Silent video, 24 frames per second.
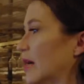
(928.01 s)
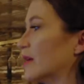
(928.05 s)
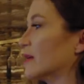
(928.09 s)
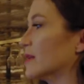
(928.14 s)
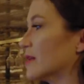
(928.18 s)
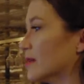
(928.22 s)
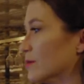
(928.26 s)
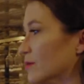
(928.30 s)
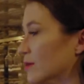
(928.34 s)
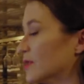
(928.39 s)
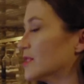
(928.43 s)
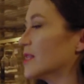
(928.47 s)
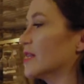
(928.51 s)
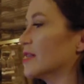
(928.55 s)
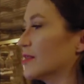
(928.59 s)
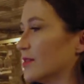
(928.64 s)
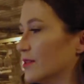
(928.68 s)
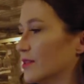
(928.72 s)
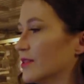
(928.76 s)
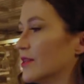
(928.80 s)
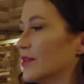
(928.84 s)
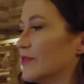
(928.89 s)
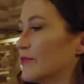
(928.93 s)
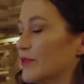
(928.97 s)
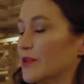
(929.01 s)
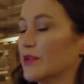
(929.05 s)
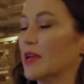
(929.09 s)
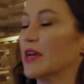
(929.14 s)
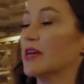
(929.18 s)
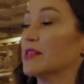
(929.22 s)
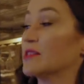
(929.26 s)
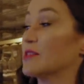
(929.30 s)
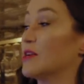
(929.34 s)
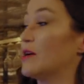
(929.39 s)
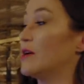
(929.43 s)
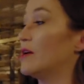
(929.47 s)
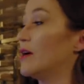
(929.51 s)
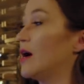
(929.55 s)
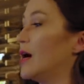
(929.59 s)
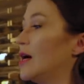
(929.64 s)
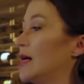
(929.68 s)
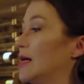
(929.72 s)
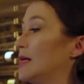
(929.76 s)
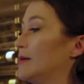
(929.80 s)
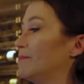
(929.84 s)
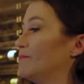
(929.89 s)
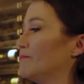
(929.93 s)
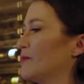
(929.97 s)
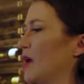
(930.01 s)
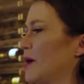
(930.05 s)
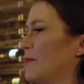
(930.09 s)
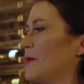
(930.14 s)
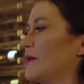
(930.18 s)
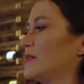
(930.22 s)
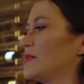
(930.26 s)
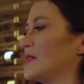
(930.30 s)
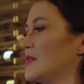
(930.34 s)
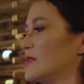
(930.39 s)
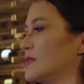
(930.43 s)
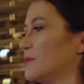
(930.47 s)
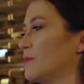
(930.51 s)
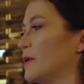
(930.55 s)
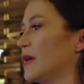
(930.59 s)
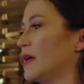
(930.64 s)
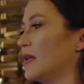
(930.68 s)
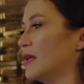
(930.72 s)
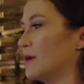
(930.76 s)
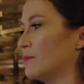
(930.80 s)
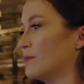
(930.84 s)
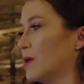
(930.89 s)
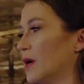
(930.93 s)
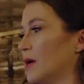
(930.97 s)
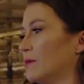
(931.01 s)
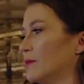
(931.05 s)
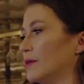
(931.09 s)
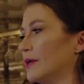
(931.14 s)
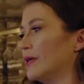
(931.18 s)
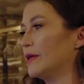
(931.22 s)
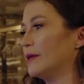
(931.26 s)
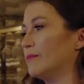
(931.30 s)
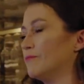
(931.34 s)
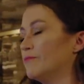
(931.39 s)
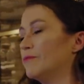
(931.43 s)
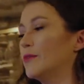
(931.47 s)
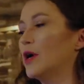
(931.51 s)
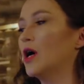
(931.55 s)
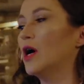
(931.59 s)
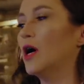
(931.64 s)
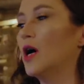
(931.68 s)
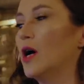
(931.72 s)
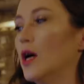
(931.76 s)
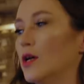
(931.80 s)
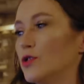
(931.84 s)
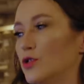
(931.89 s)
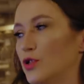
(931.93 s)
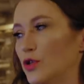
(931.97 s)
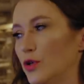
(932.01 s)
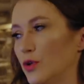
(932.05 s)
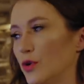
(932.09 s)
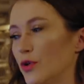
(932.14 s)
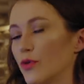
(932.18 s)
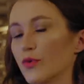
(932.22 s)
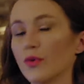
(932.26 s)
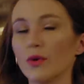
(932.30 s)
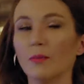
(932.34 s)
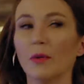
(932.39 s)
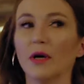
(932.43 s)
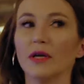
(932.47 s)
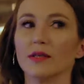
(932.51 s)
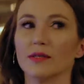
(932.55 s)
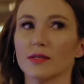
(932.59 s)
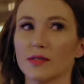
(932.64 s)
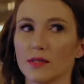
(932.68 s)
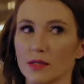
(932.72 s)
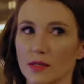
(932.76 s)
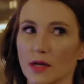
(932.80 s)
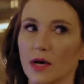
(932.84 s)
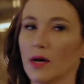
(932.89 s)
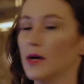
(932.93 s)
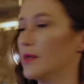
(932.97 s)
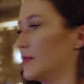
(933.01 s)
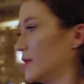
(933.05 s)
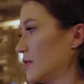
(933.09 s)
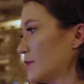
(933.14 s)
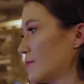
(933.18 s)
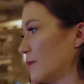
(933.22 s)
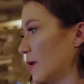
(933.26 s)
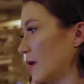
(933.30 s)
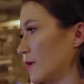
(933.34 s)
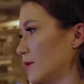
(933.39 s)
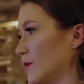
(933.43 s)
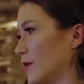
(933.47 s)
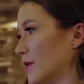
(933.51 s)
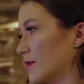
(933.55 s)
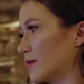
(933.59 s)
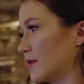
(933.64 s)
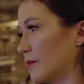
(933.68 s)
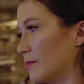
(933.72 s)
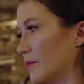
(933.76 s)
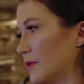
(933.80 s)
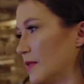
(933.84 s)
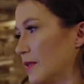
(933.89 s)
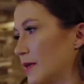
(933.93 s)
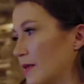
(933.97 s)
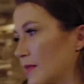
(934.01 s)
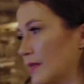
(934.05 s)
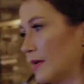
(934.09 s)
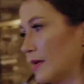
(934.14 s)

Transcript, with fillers: Potter. it will take only a few days. No, um, I'm anticipating probably two to three months on this project, something